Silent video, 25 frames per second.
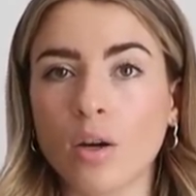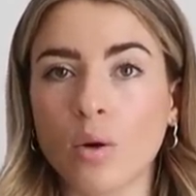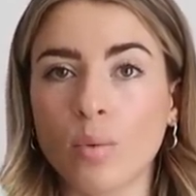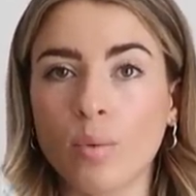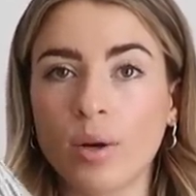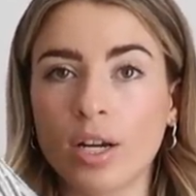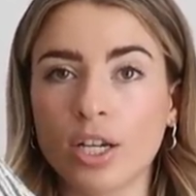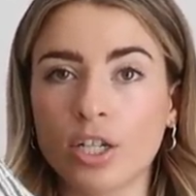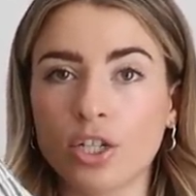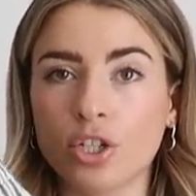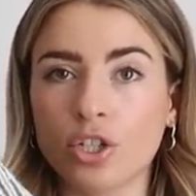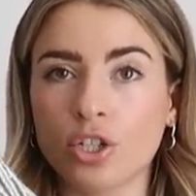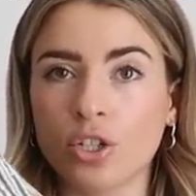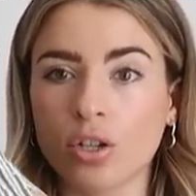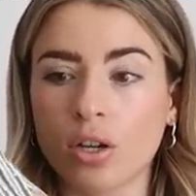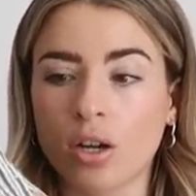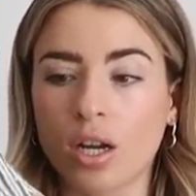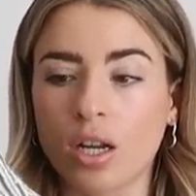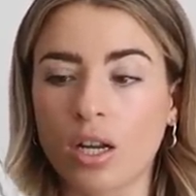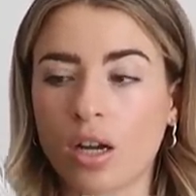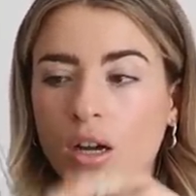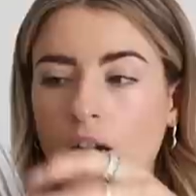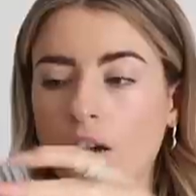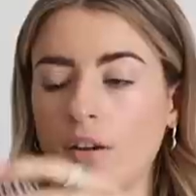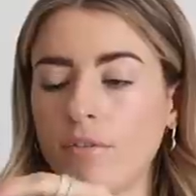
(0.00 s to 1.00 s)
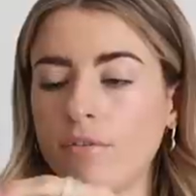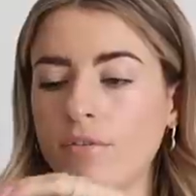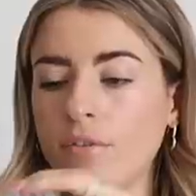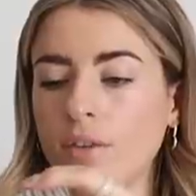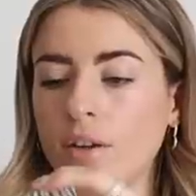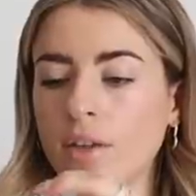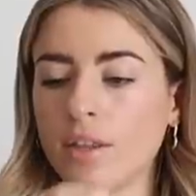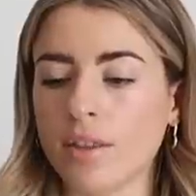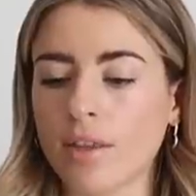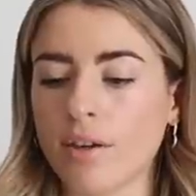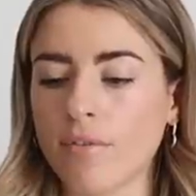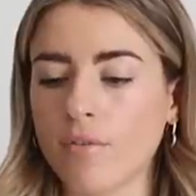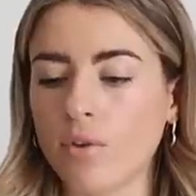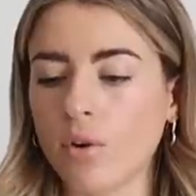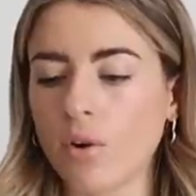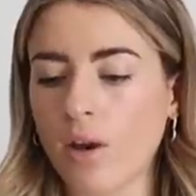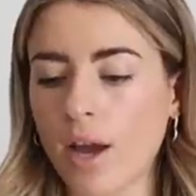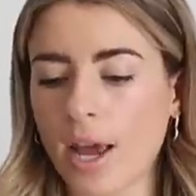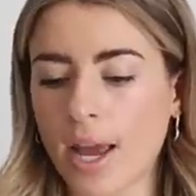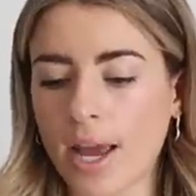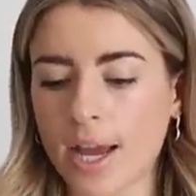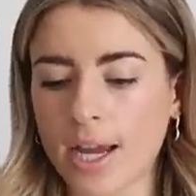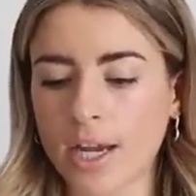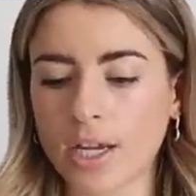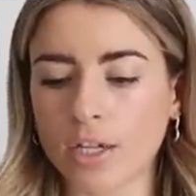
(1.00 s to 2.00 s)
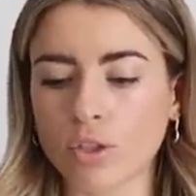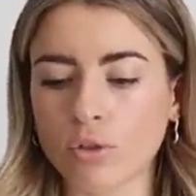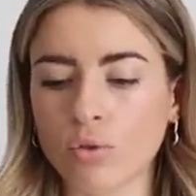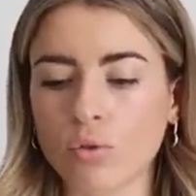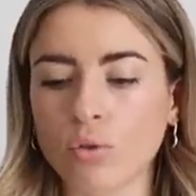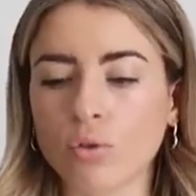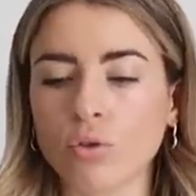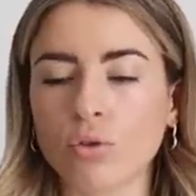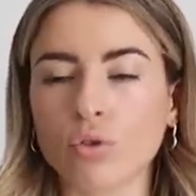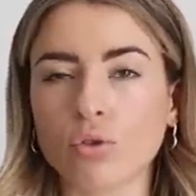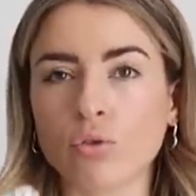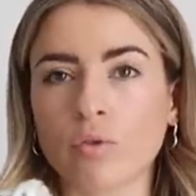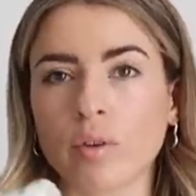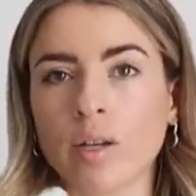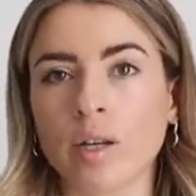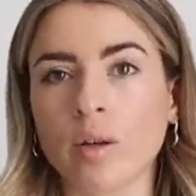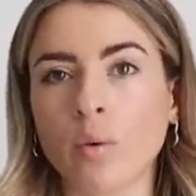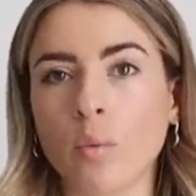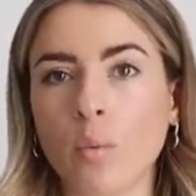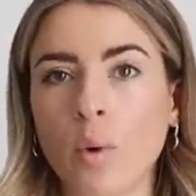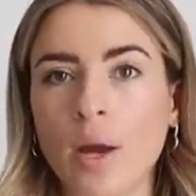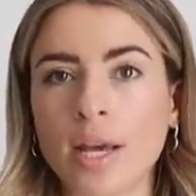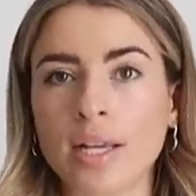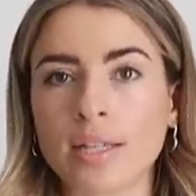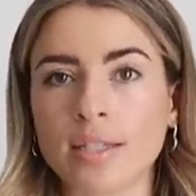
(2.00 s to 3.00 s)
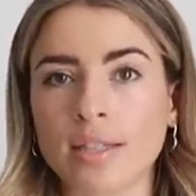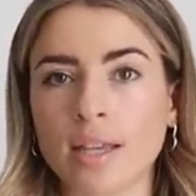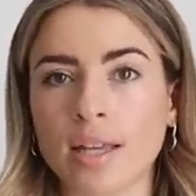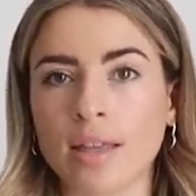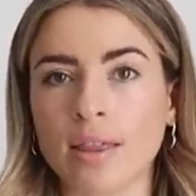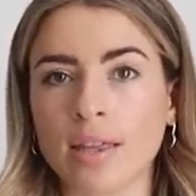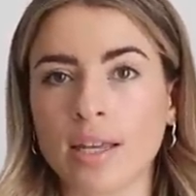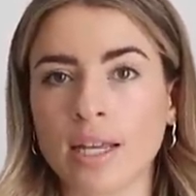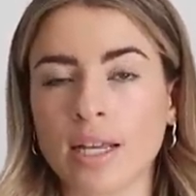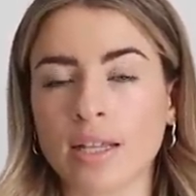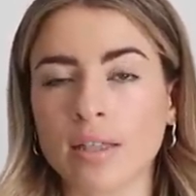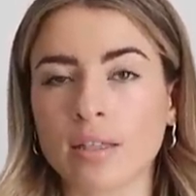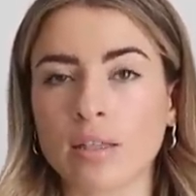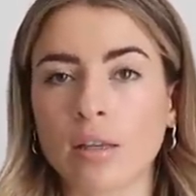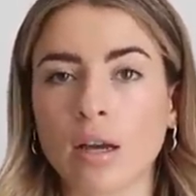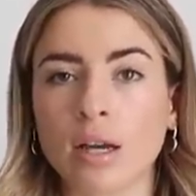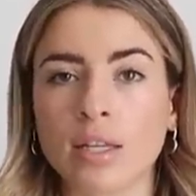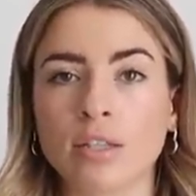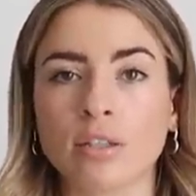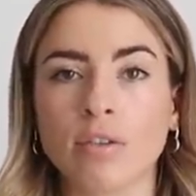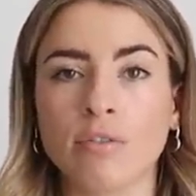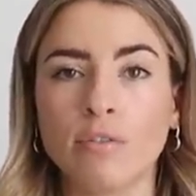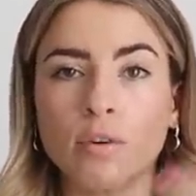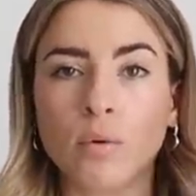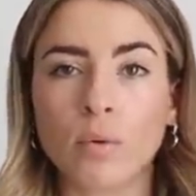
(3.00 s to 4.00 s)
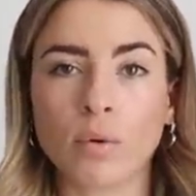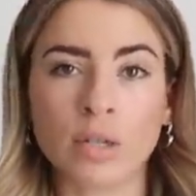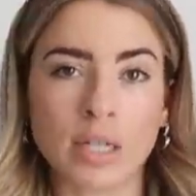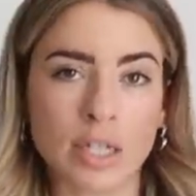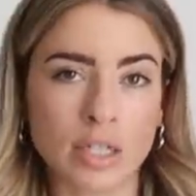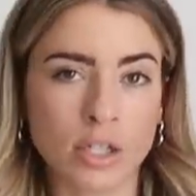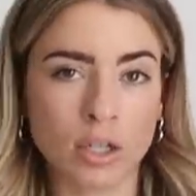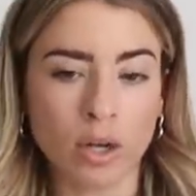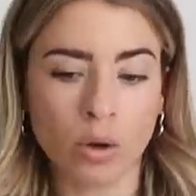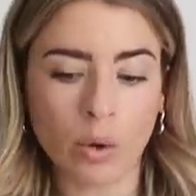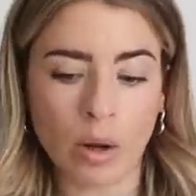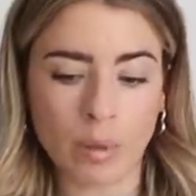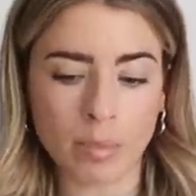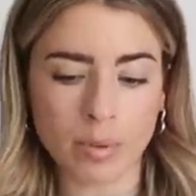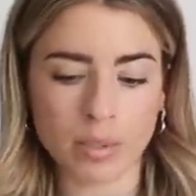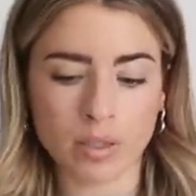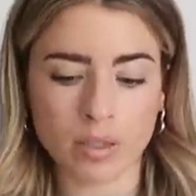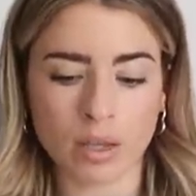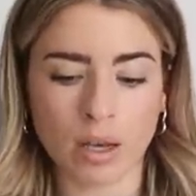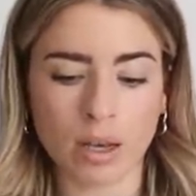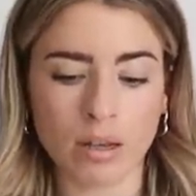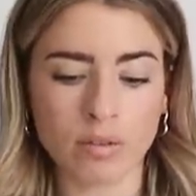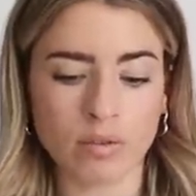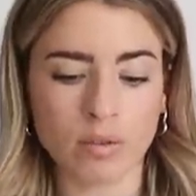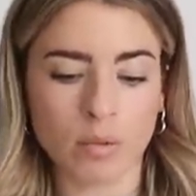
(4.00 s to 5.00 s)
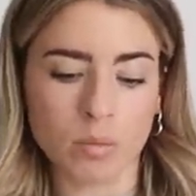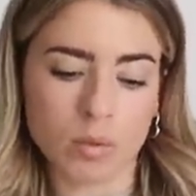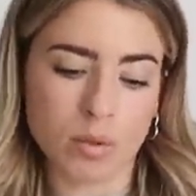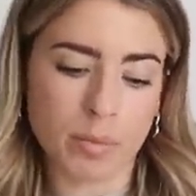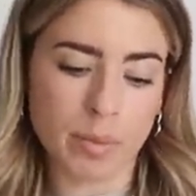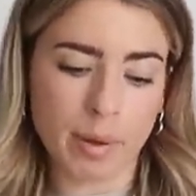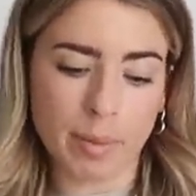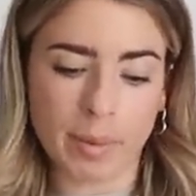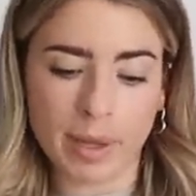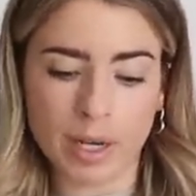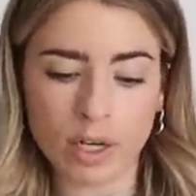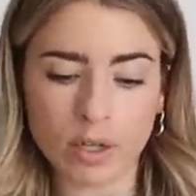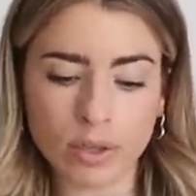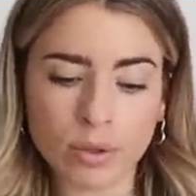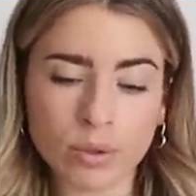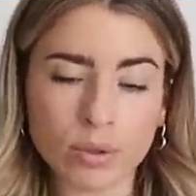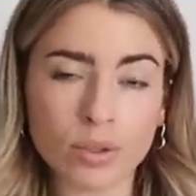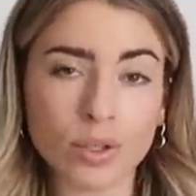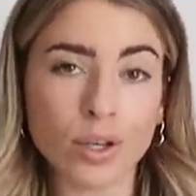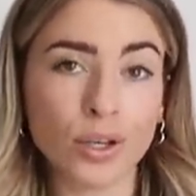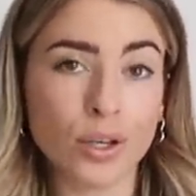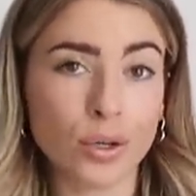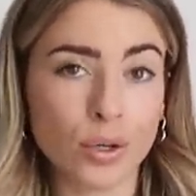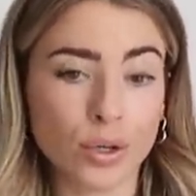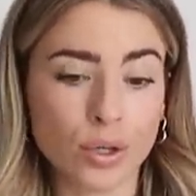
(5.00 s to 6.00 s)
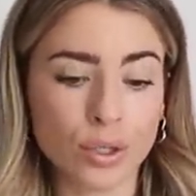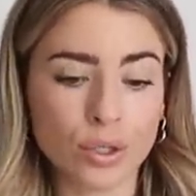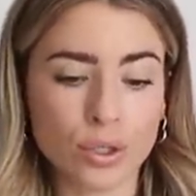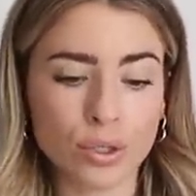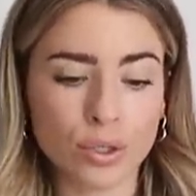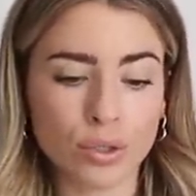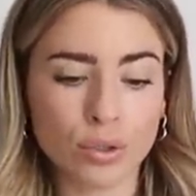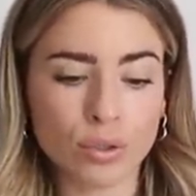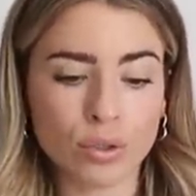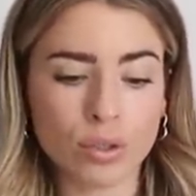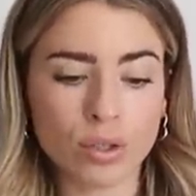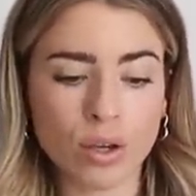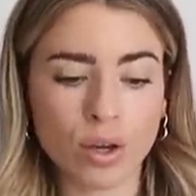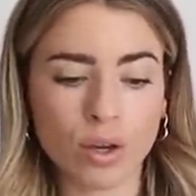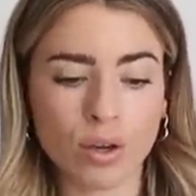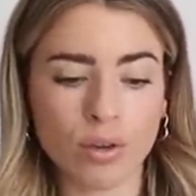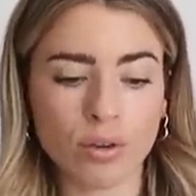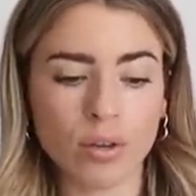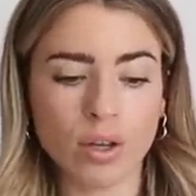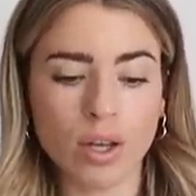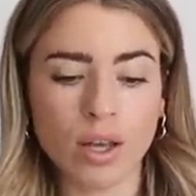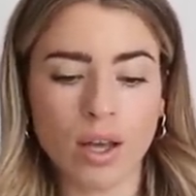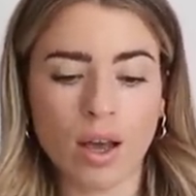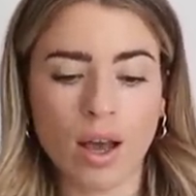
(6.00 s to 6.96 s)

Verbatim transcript: which I love. They've got a drawstring waist in the inside, so if you wanted to go up a size for them to be a bit looser, you could do so.